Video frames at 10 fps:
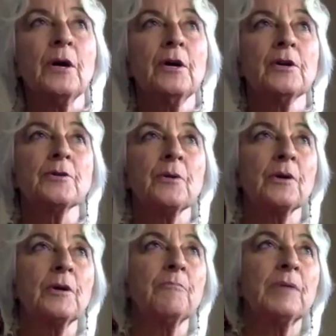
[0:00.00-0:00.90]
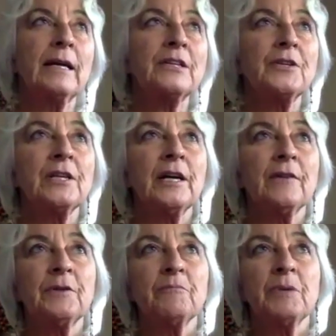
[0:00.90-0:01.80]
So the complexity
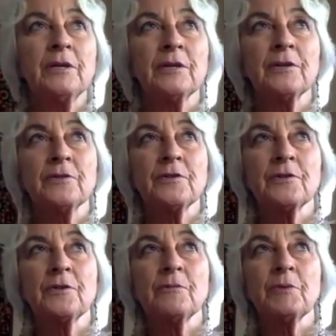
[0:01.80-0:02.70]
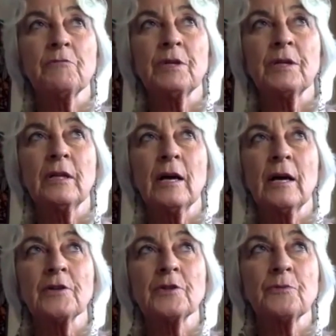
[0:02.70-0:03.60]
of it begins to be
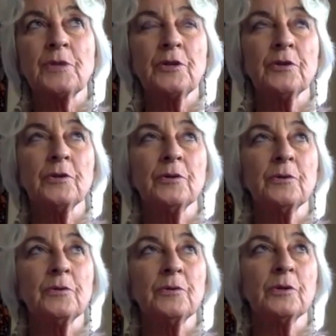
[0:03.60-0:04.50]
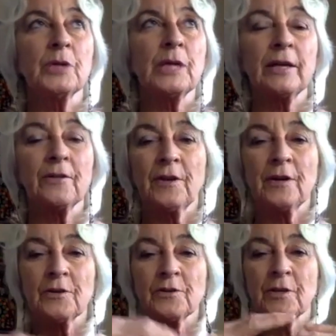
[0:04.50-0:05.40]
realized when you look at
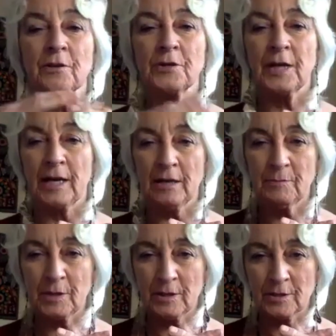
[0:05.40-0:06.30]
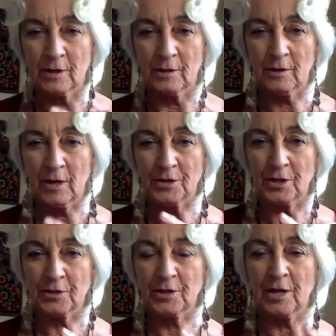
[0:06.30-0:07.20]
things that are tight, because our
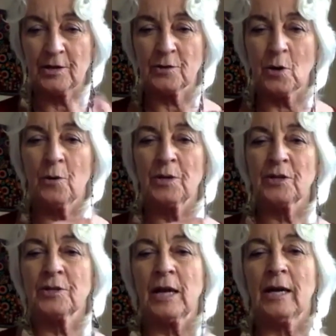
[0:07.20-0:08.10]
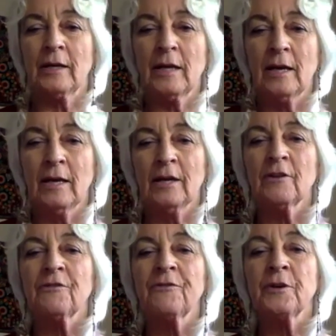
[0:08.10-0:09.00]
logic says, oh, it's tight.
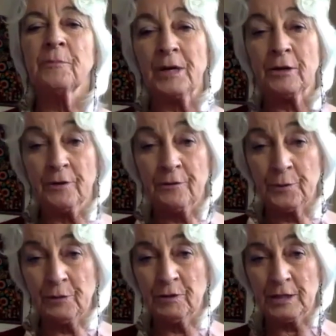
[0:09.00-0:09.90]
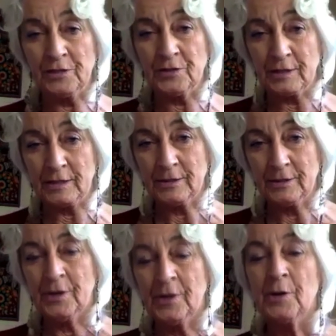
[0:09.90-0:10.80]
It'll feel better if we release it.
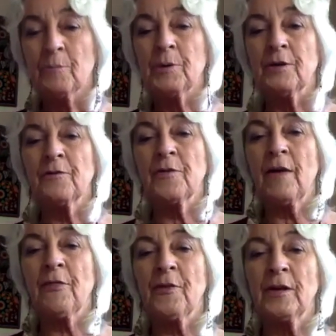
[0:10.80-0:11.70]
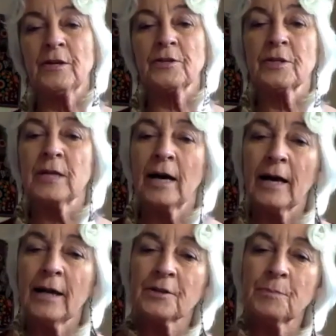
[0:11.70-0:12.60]
But if that thing is
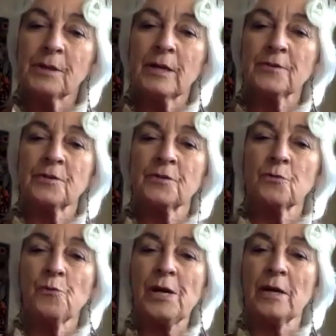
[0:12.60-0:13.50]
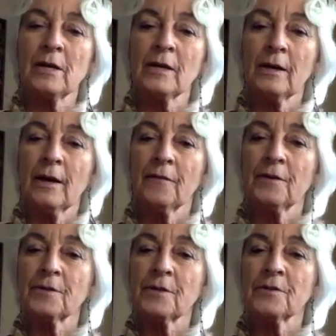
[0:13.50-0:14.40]
tight because it's weak, and
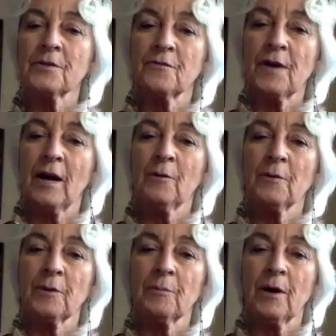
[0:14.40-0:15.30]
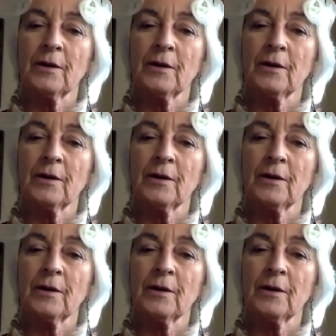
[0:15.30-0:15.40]
this is in fact what the body